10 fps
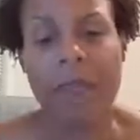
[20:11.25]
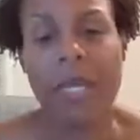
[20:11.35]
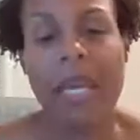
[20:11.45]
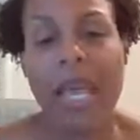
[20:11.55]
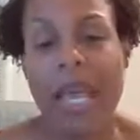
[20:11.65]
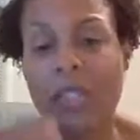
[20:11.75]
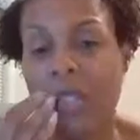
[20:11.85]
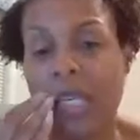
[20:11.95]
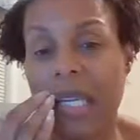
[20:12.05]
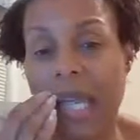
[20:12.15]
And
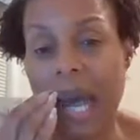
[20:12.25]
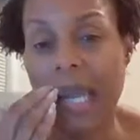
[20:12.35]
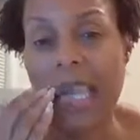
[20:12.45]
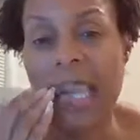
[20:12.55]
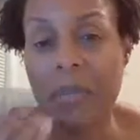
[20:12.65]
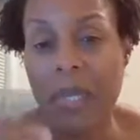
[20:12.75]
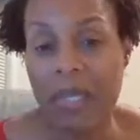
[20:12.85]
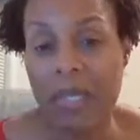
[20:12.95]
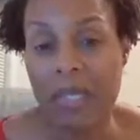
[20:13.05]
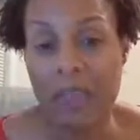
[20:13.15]
actually, God gave me
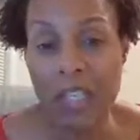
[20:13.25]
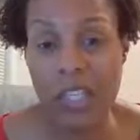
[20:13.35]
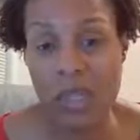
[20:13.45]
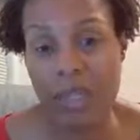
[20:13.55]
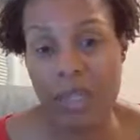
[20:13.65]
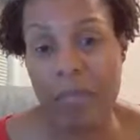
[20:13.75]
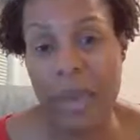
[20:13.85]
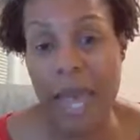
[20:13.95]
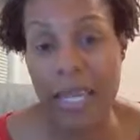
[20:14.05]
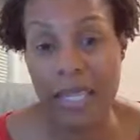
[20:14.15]
this vision
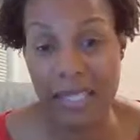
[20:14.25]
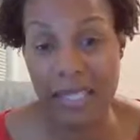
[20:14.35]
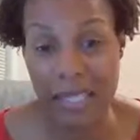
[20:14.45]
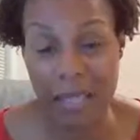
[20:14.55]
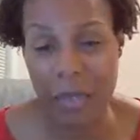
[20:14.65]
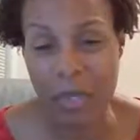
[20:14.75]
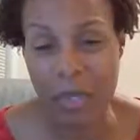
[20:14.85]
back in December.